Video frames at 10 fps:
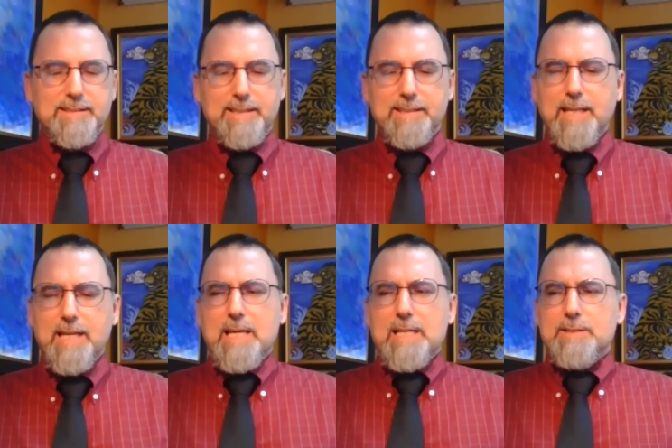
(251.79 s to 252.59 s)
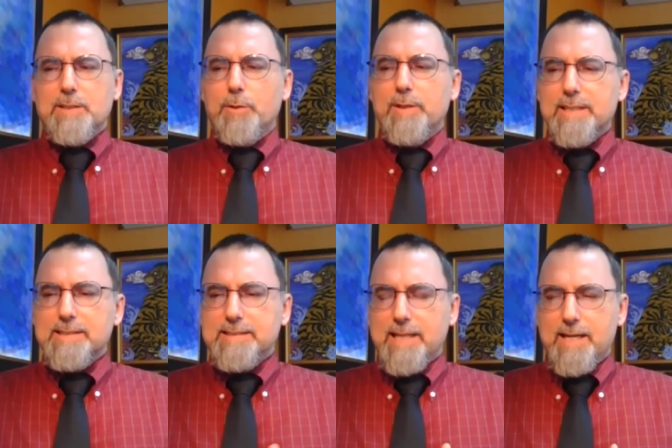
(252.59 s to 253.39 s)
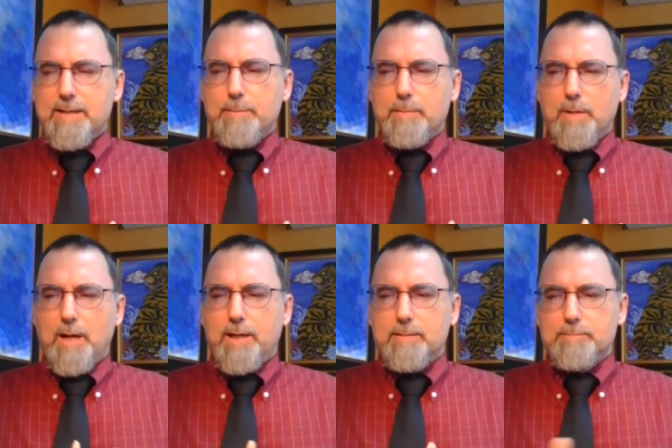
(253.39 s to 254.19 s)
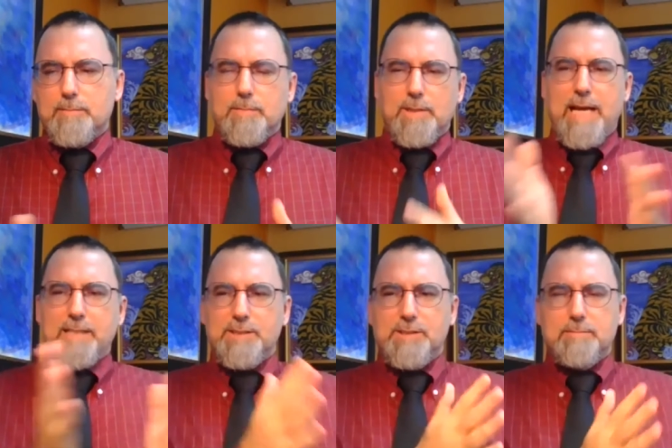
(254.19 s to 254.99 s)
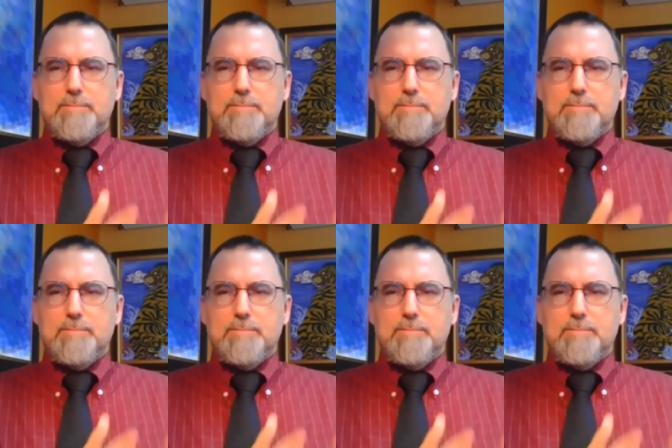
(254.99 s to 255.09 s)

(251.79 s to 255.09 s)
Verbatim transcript: And so this time, um, last,